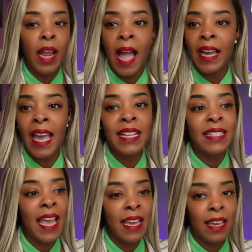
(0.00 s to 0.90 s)
I can't
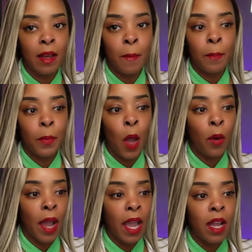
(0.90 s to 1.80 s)
take it.
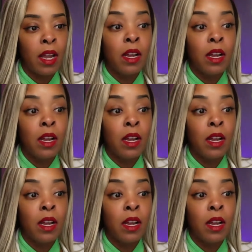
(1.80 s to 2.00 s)
Okay.